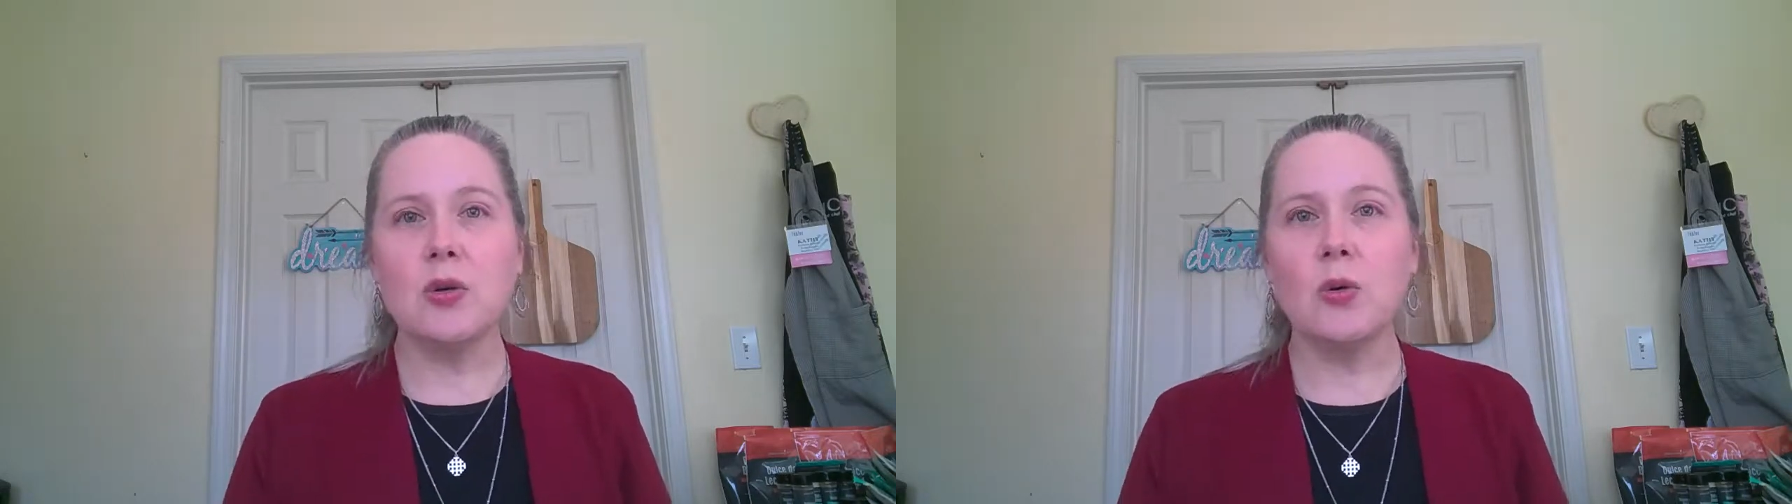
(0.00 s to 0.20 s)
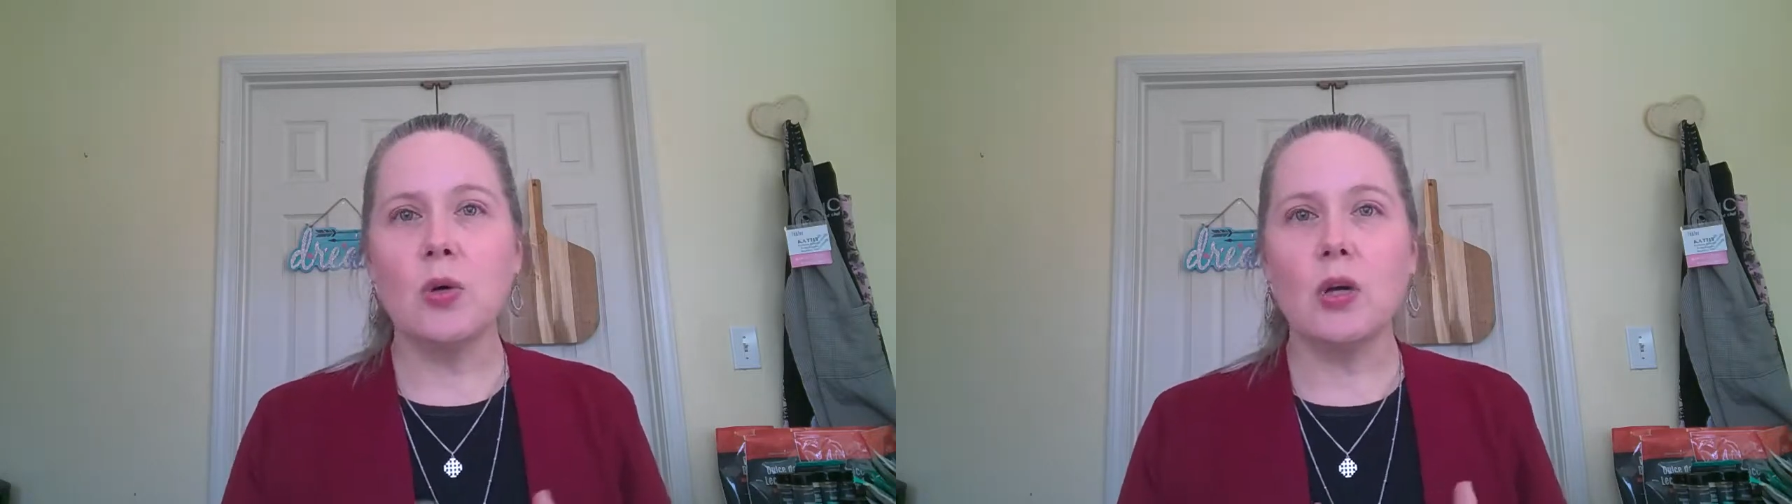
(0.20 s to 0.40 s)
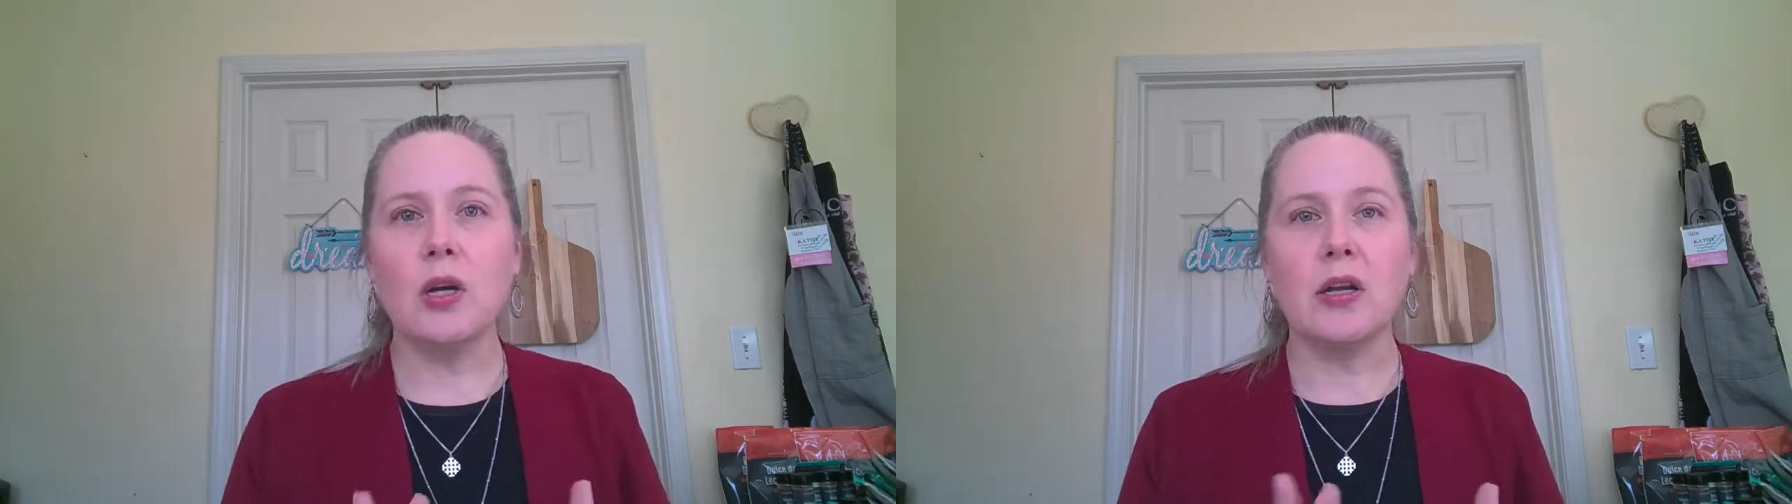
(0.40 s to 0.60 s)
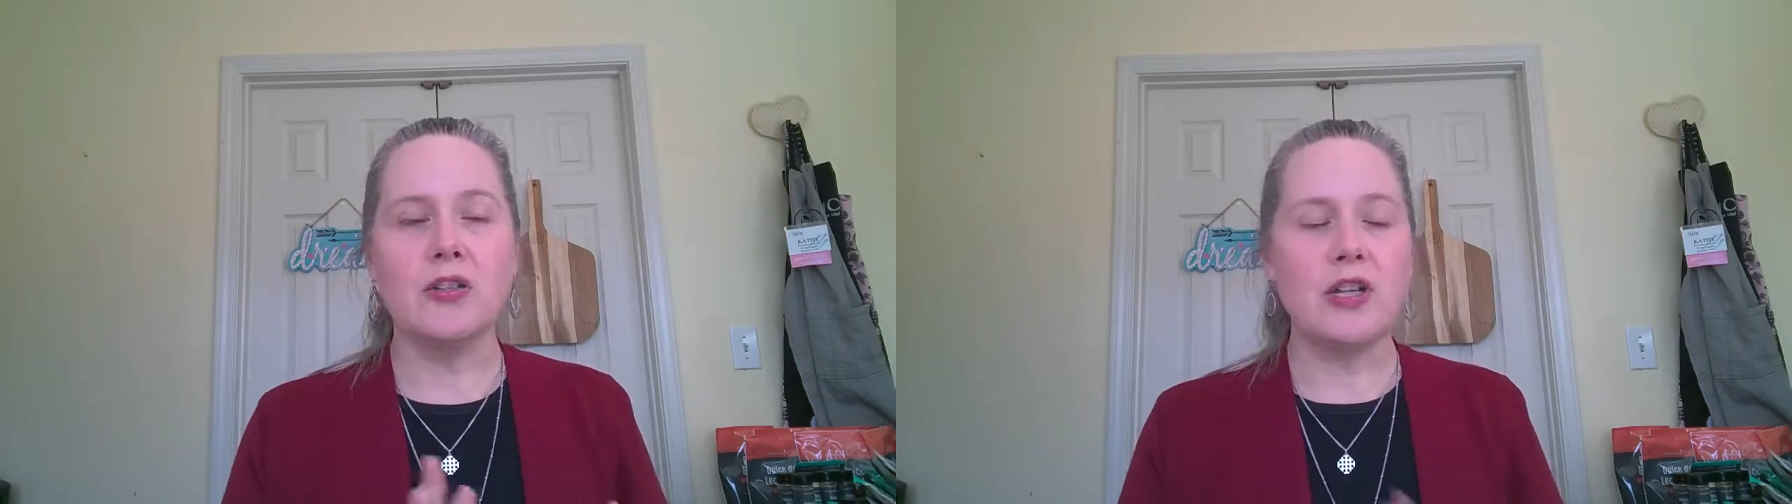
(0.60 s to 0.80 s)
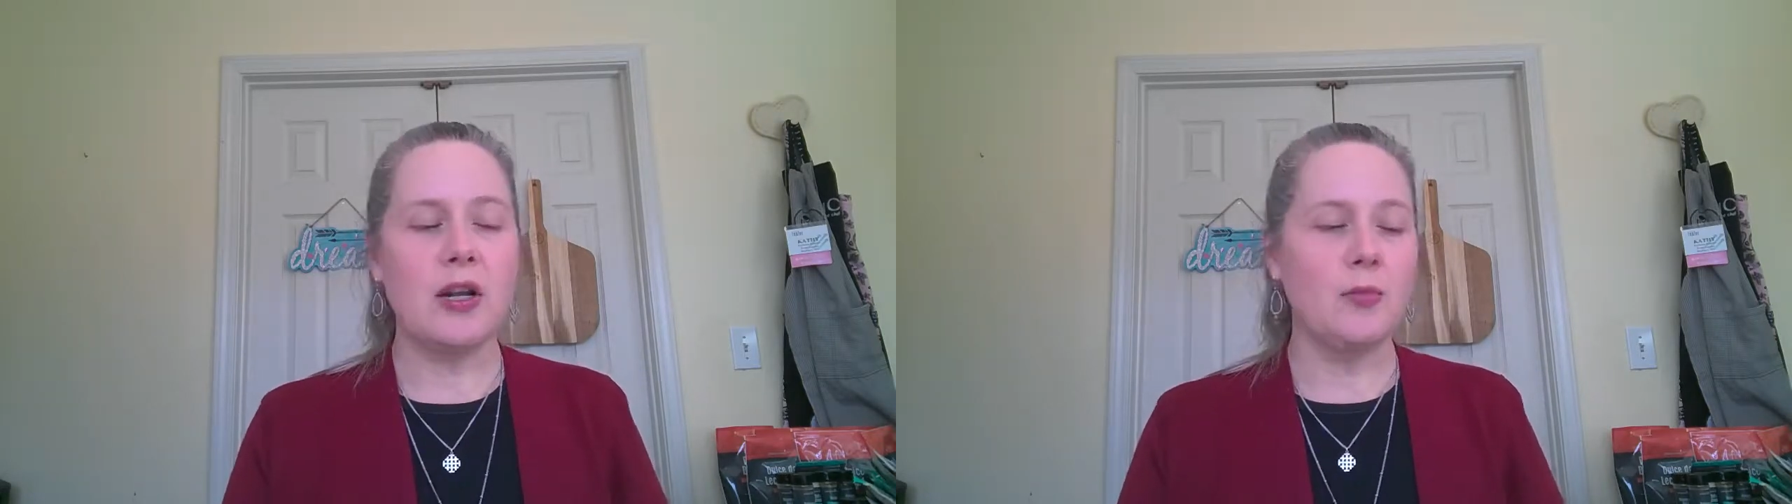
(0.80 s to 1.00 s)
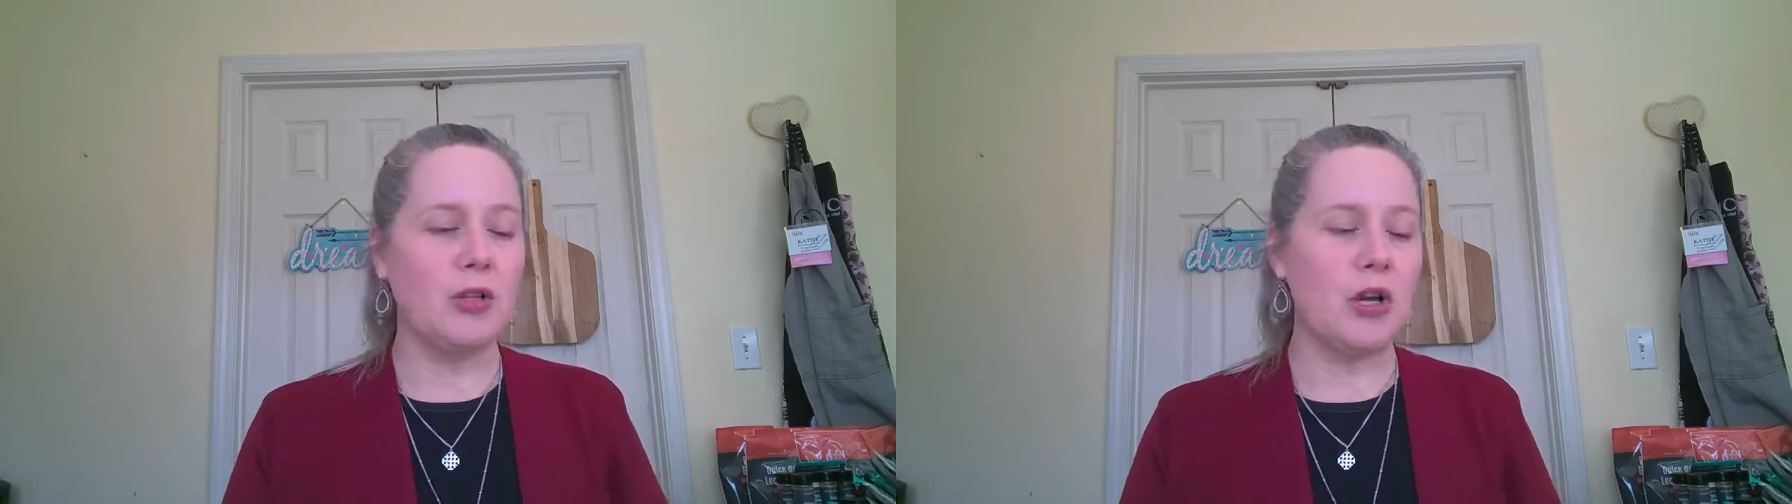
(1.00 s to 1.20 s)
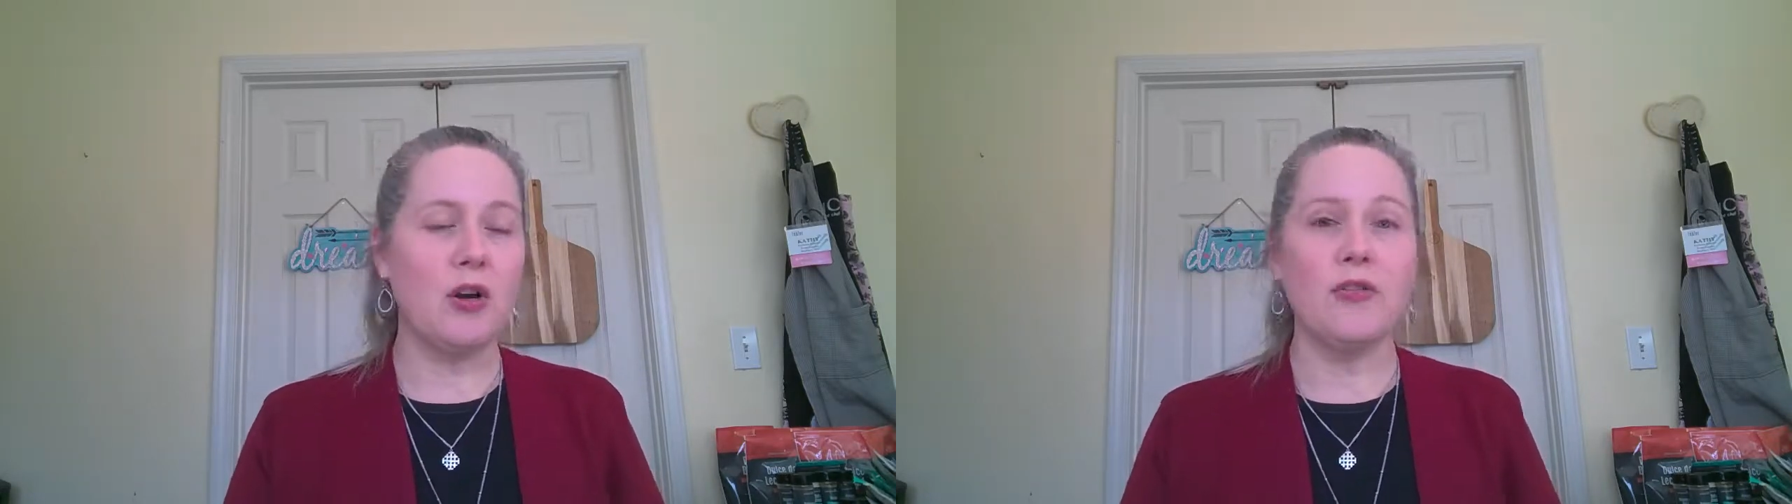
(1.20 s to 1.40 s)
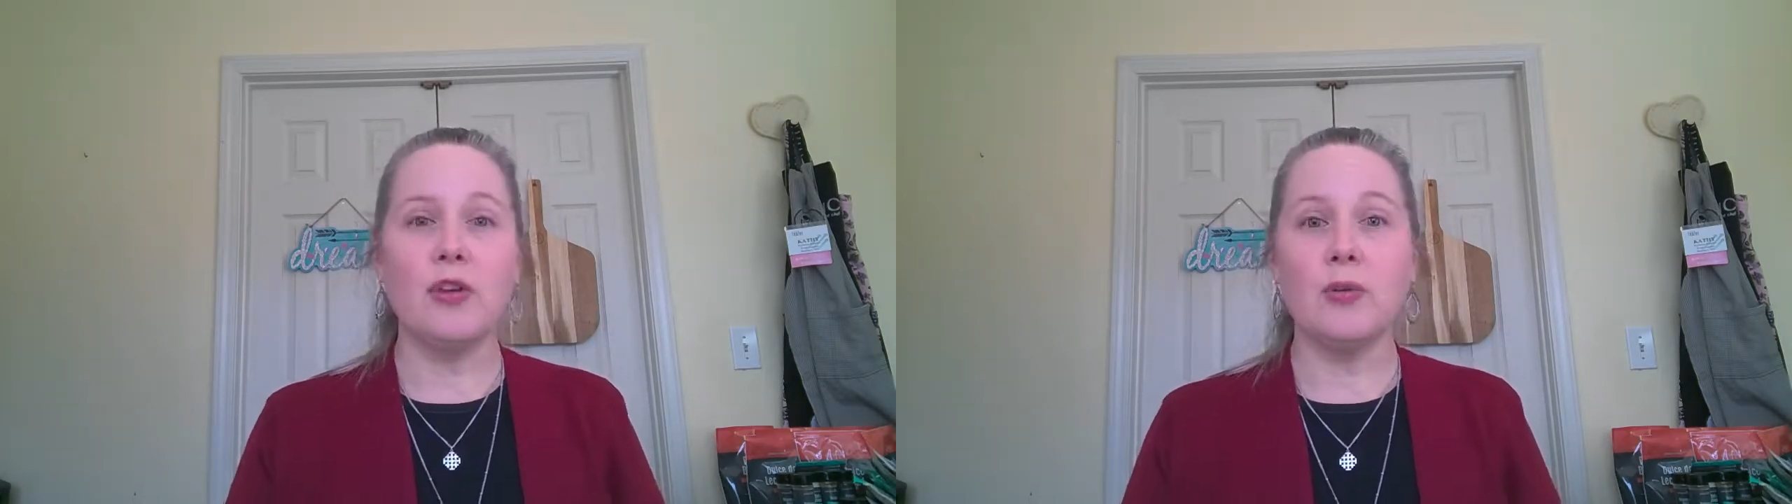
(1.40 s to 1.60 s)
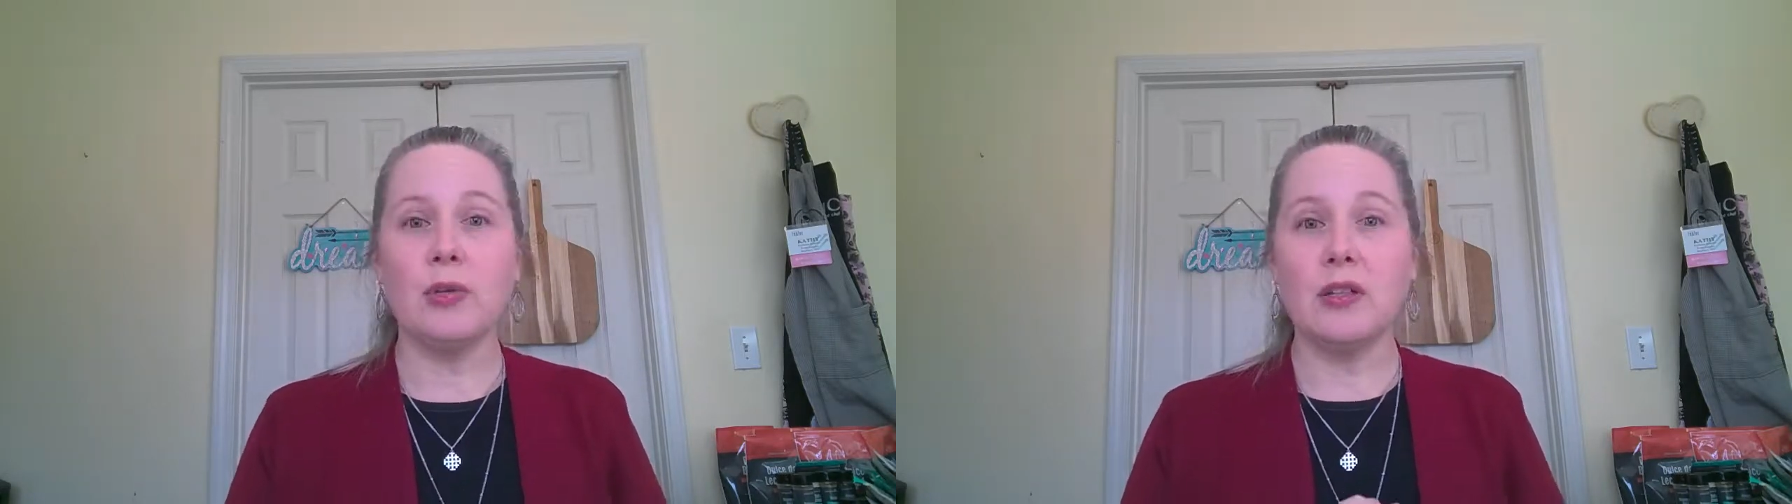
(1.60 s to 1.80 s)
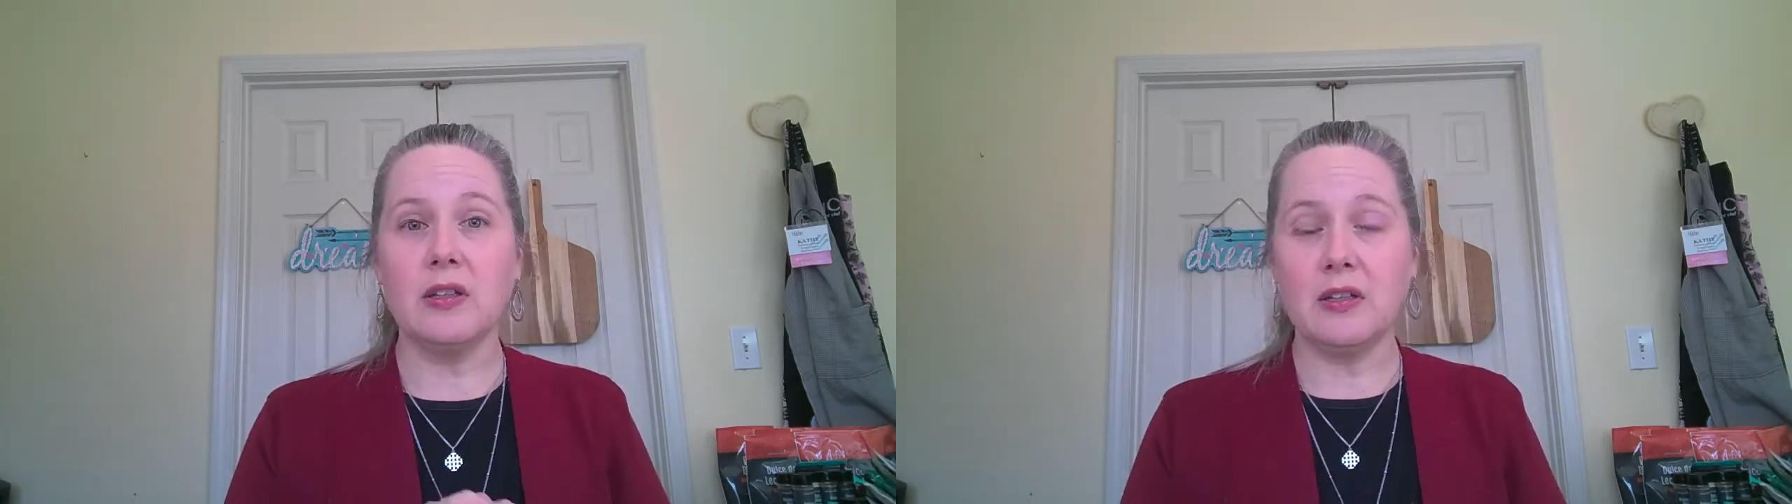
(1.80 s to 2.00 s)
or a shout out below if you
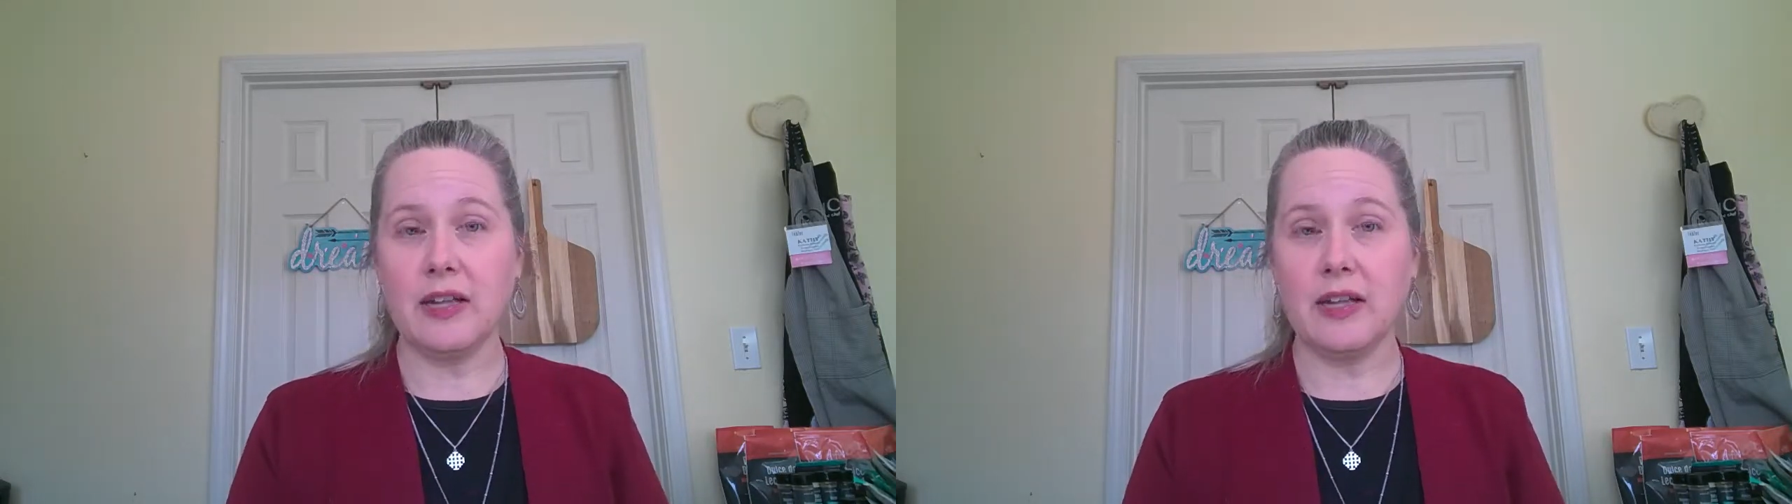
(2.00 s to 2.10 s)
would